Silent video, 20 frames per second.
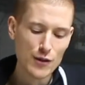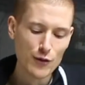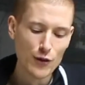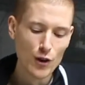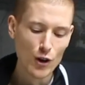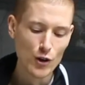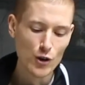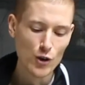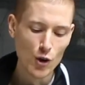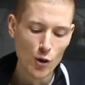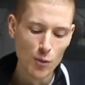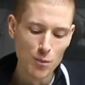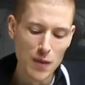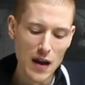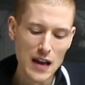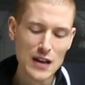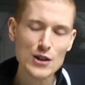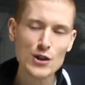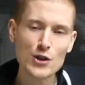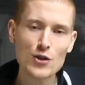you've got your
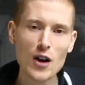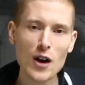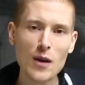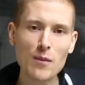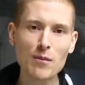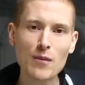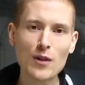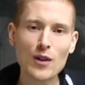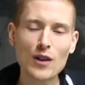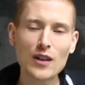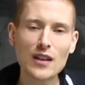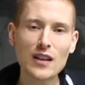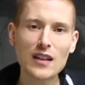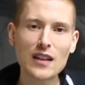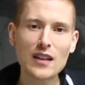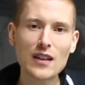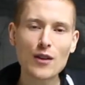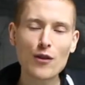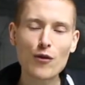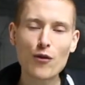bass drum,
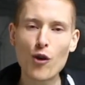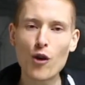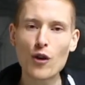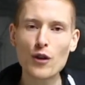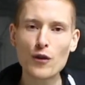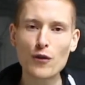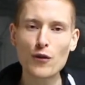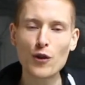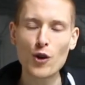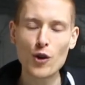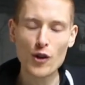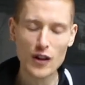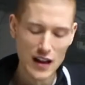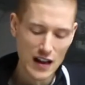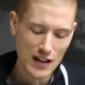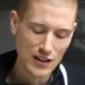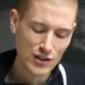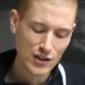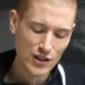4 on the floor again.